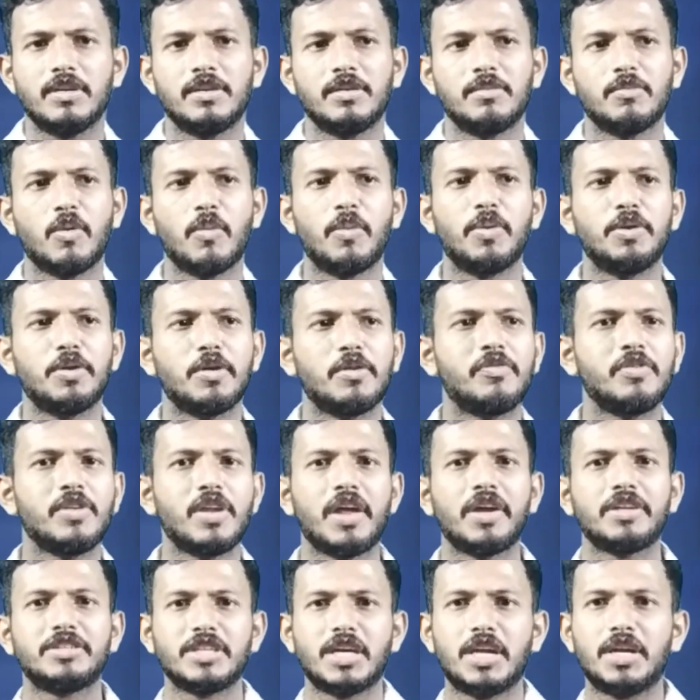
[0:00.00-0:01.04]
moment of
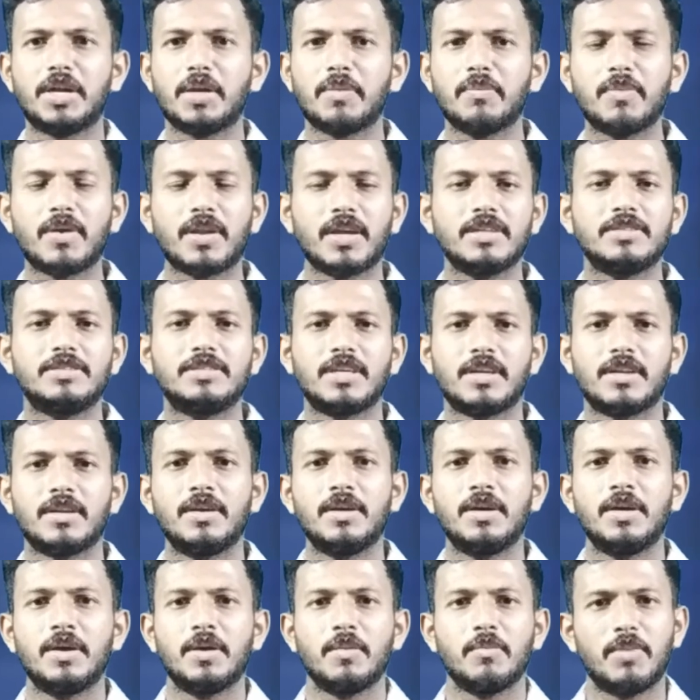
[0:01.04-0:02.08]
inertia and temperature,
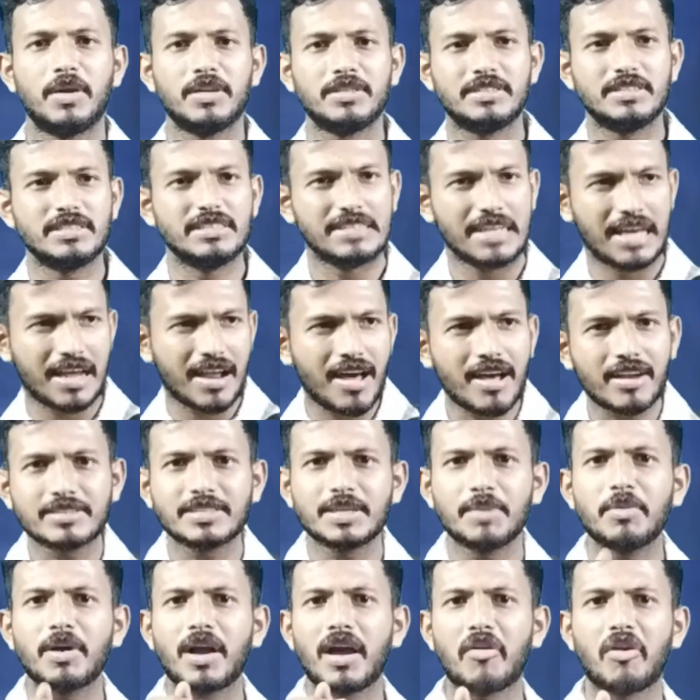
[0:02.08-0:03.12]
but there are
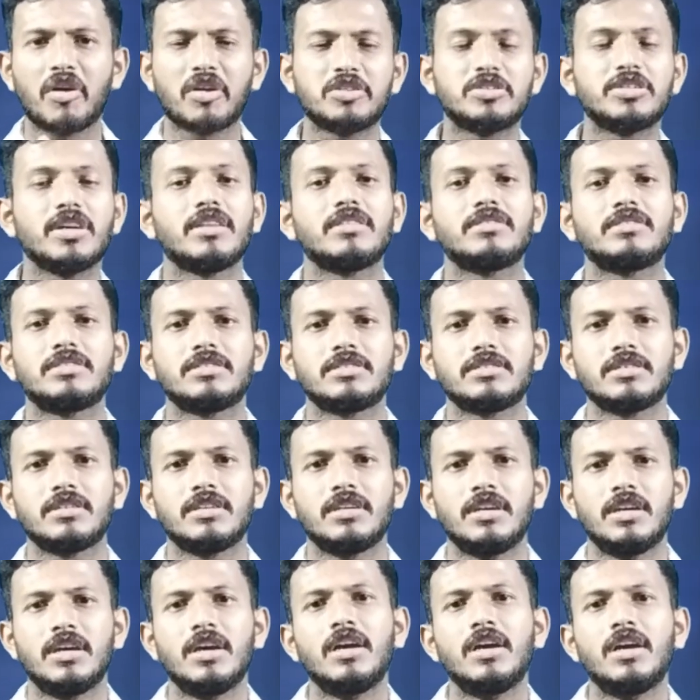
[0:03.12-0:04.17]
some connections.
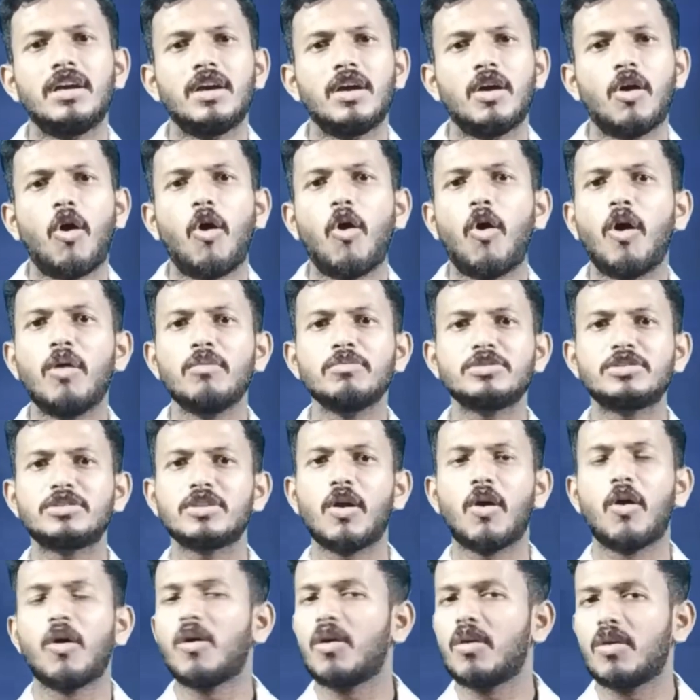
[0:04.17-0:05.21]
Ohm's
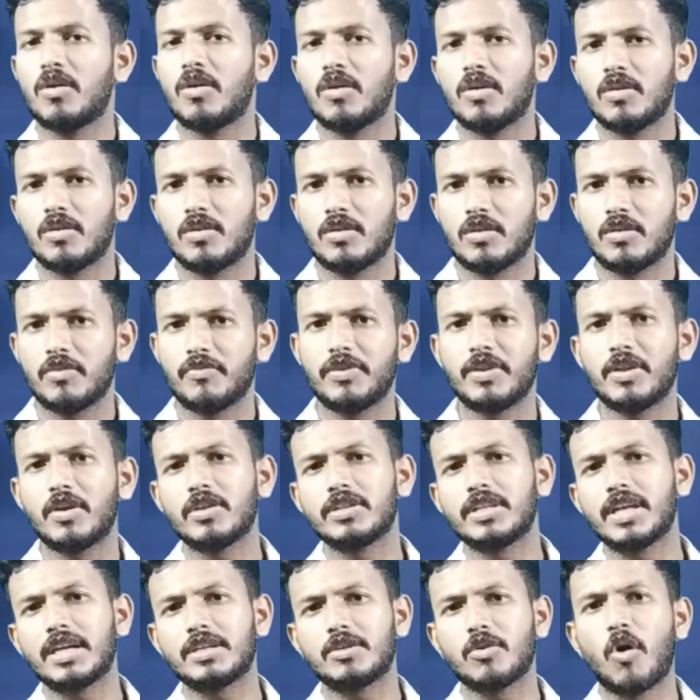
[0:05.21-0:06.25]
law, we know
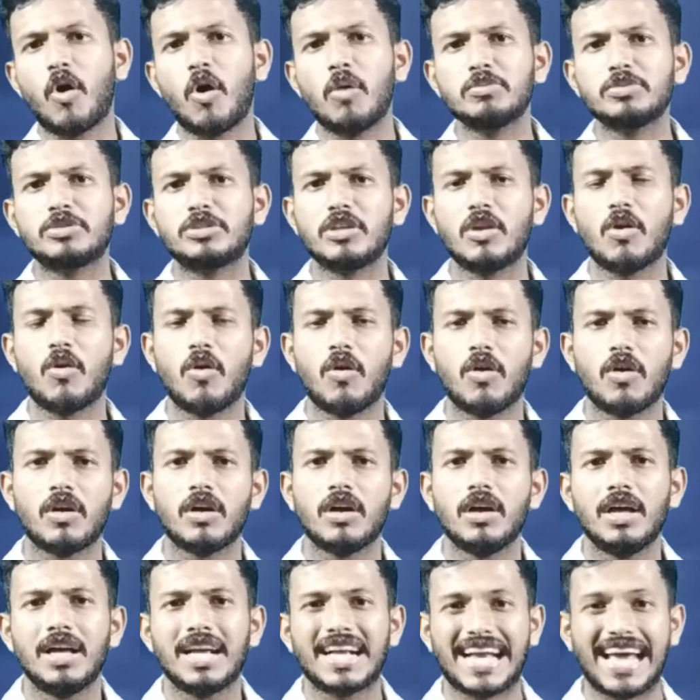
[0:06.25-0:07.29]
that Ohm's law,
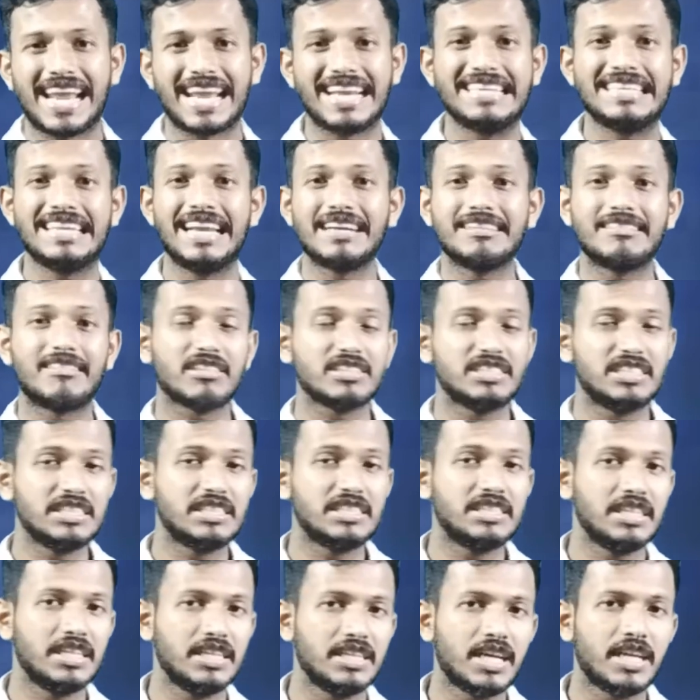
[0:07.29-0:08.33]
current
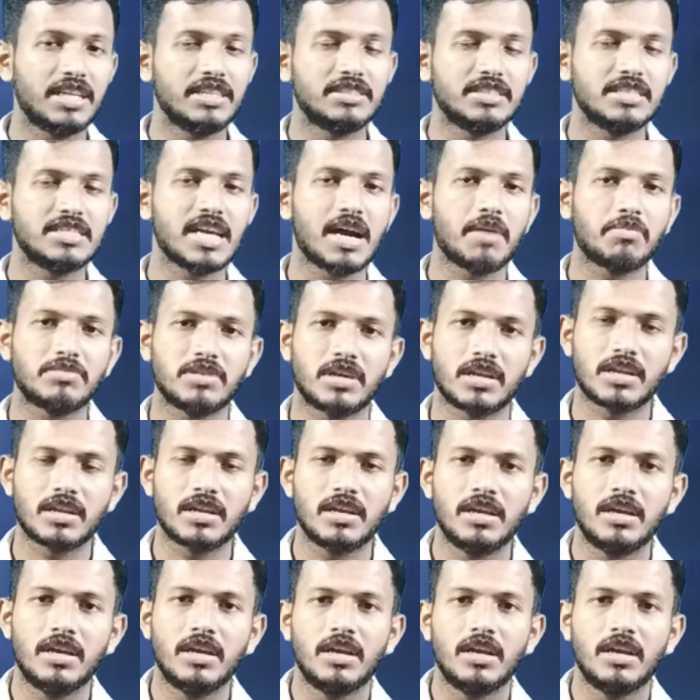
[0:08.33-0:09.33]
electricity, that is a chapter,